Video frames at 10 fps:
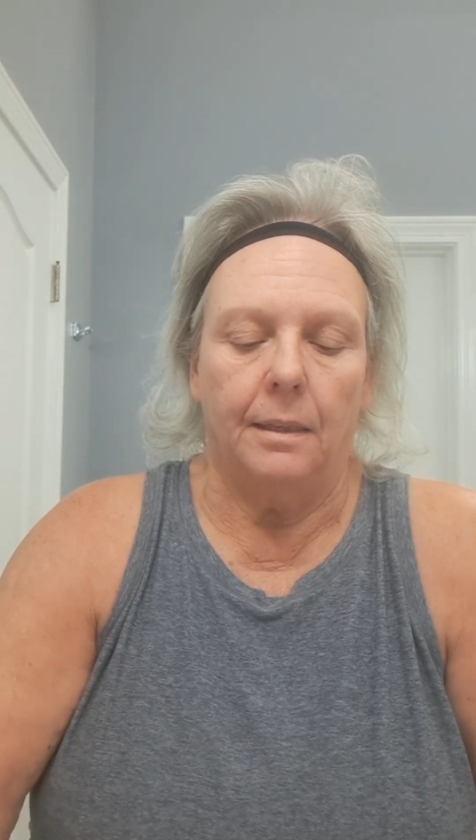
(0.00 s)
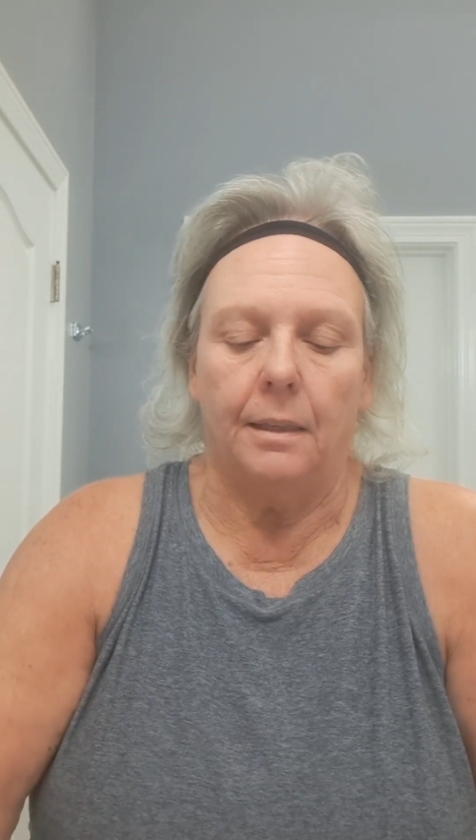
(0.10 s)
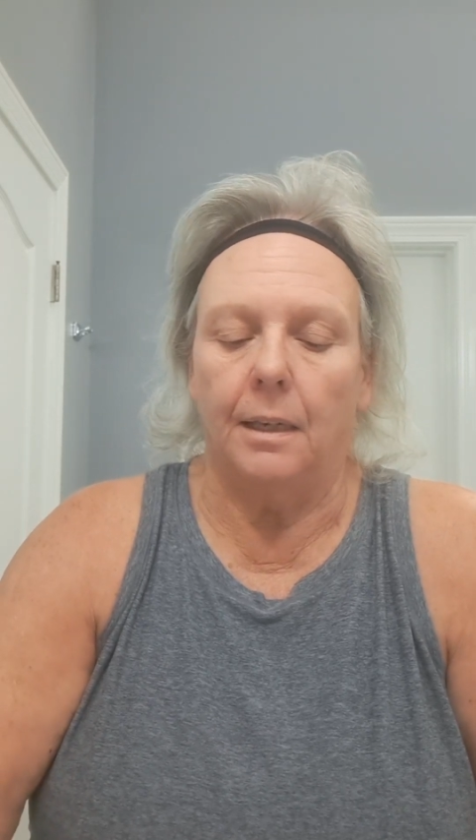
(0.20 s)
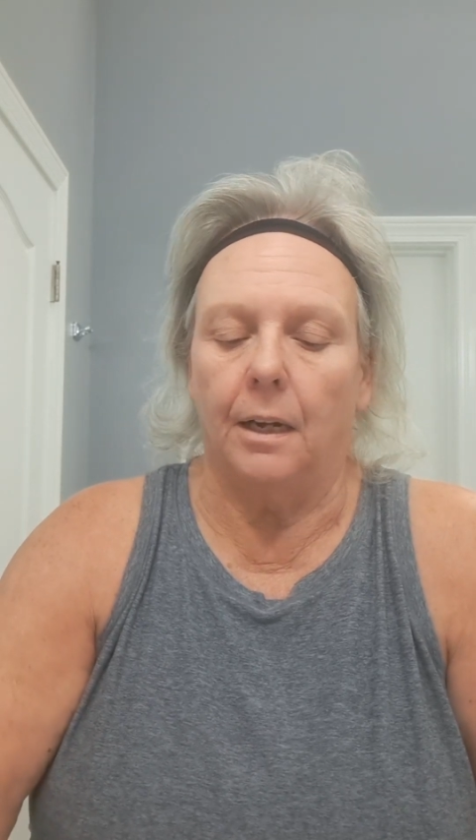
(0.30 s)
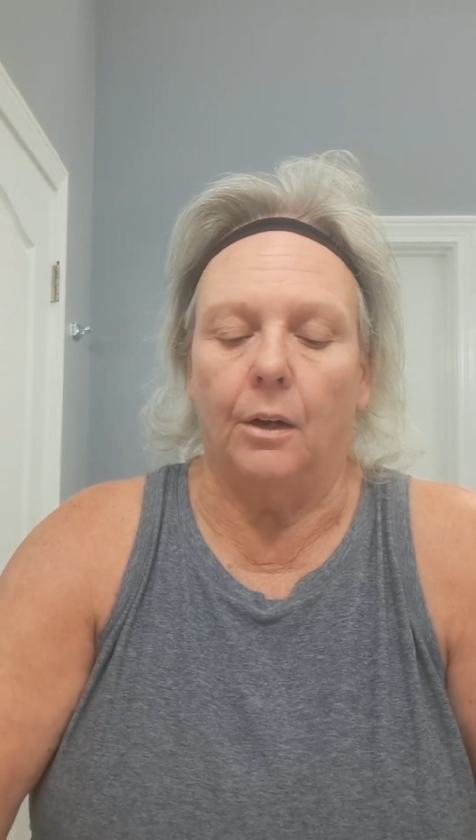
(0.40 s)

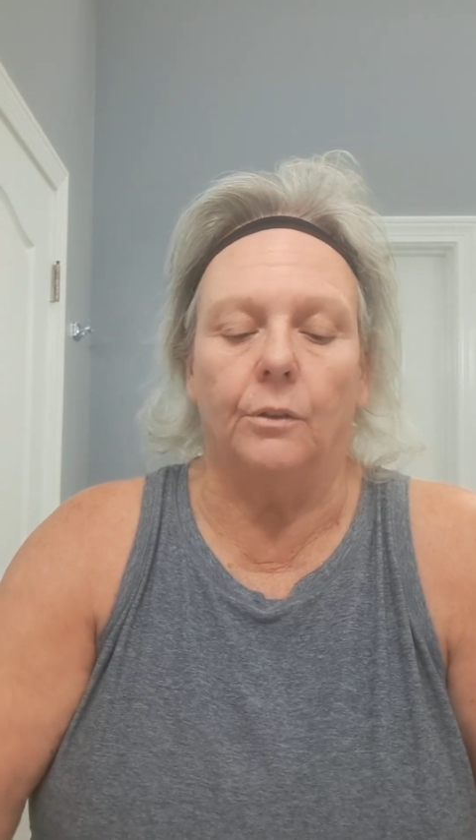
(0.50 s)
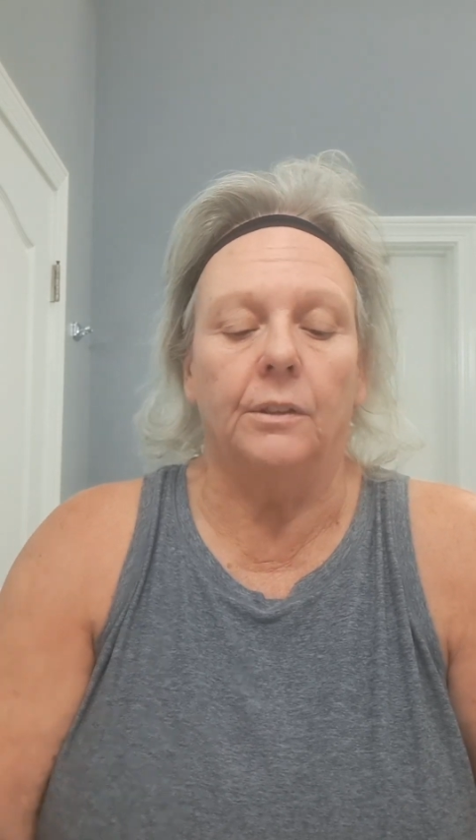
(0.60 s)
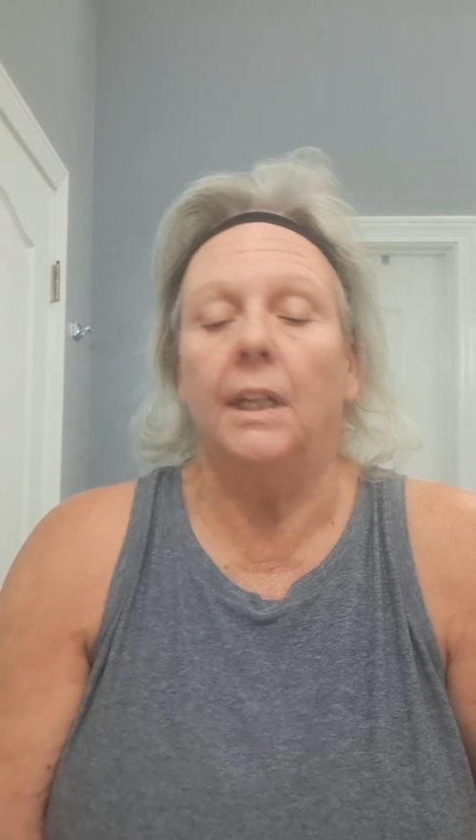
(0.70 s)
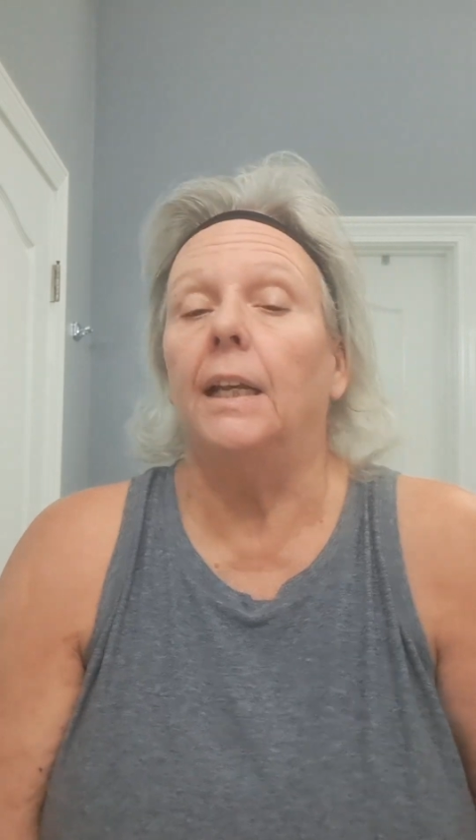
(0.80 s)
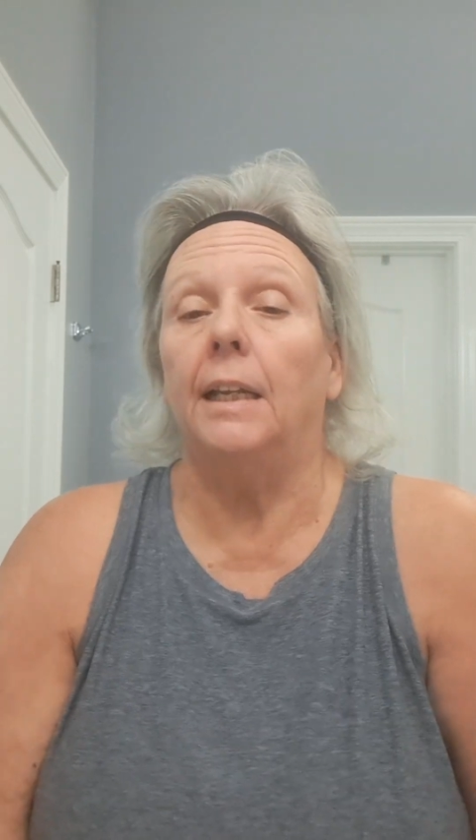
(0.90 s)
you
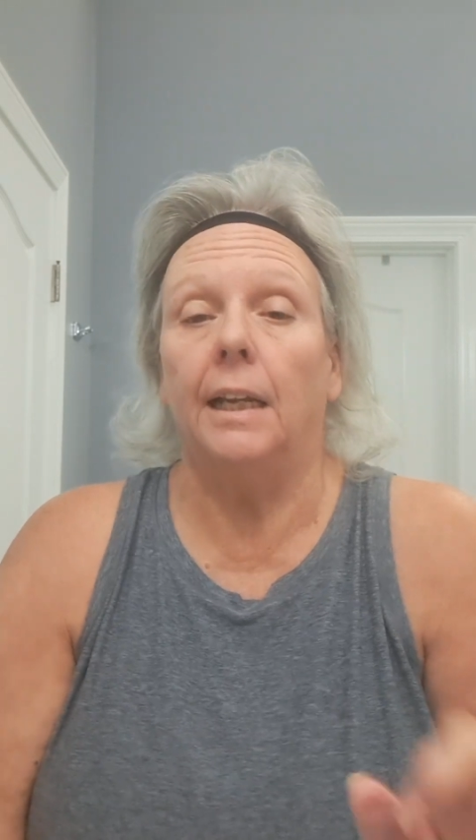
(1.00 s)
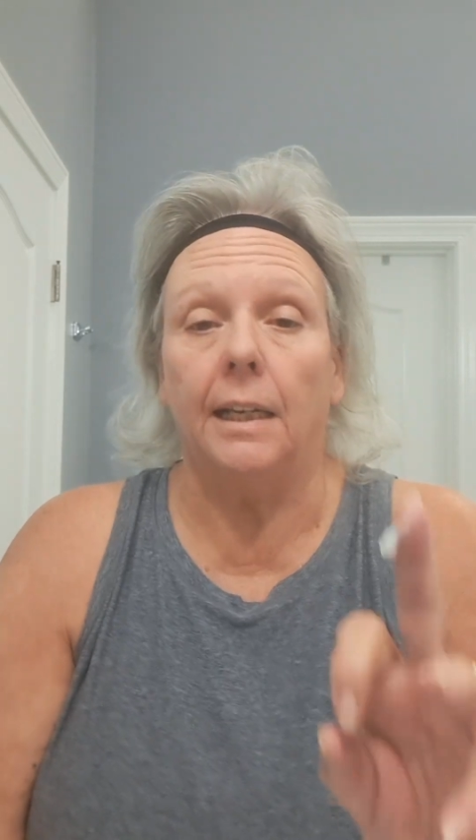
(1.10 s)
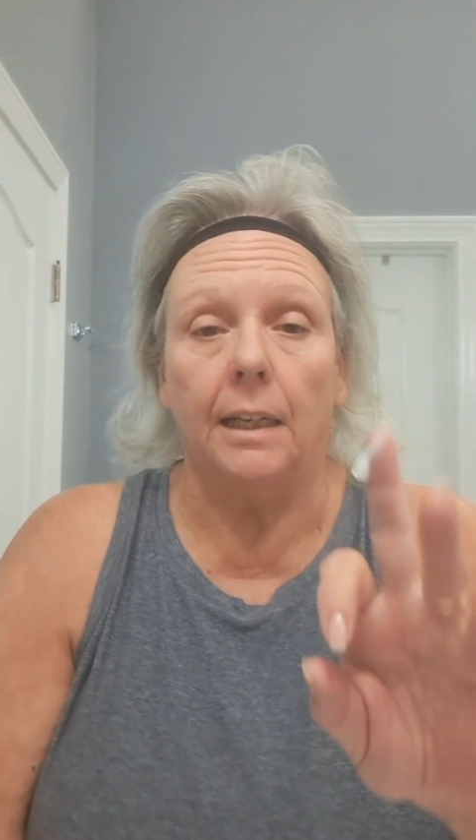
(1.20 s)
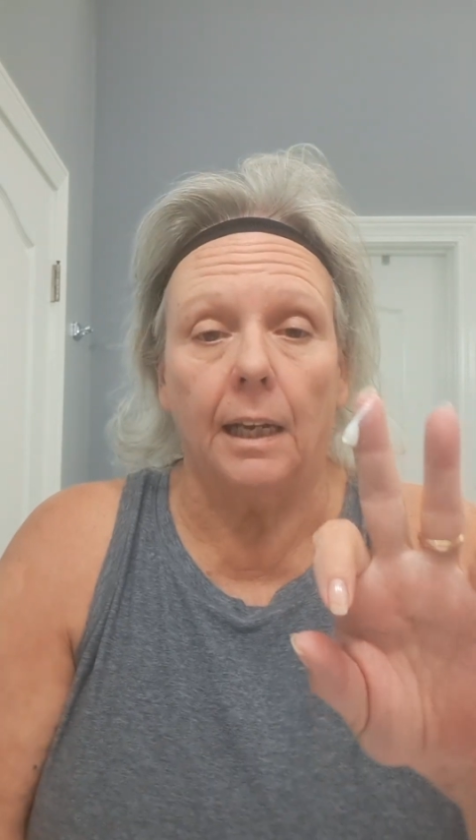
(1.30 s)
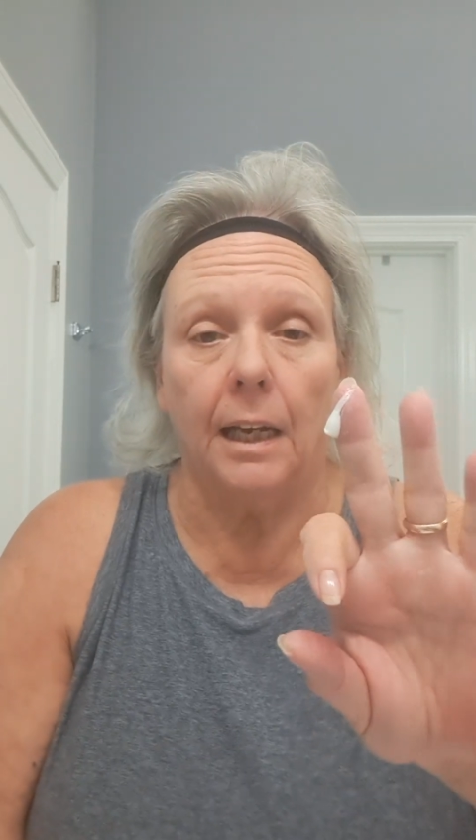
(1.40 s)
only
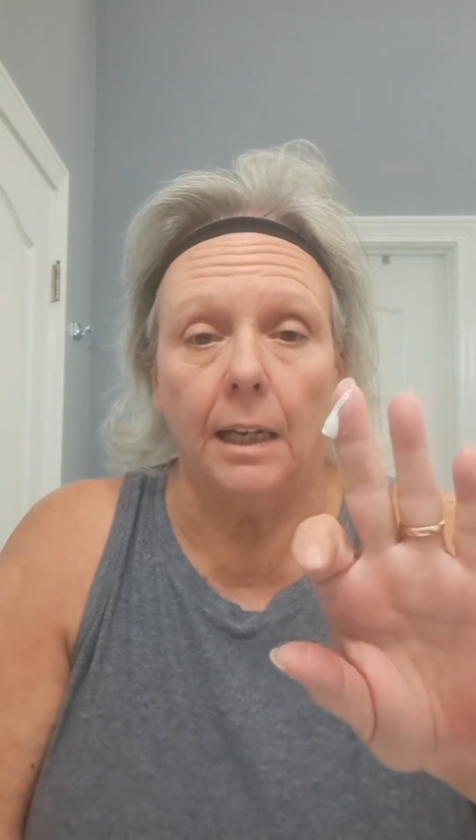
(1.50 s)
need